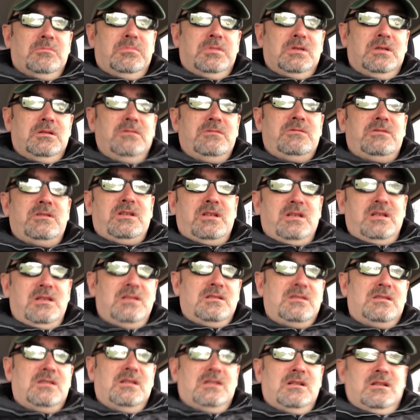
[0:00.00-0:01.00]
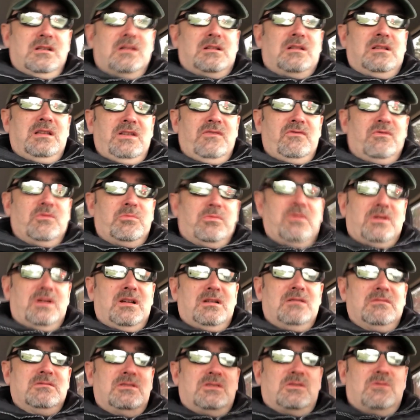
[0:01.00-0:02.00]
blue jeans and a Cleveland
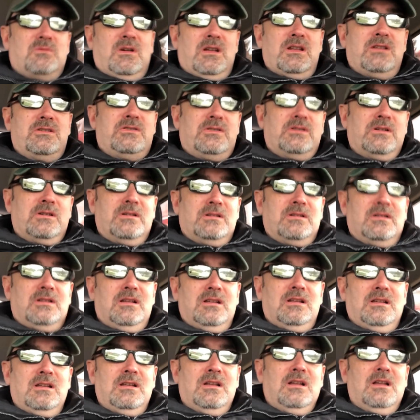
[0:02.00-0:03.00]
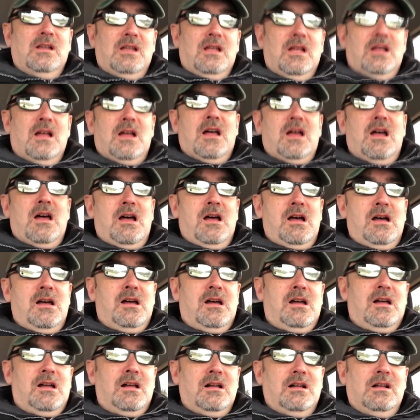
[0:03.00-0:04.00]
Browns sweatshirt.
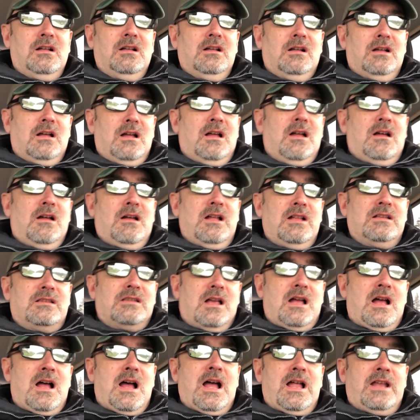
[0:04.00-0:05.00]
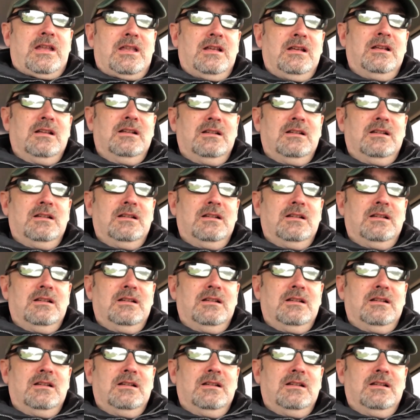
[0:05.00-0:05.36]
Oh, oh, it's hot.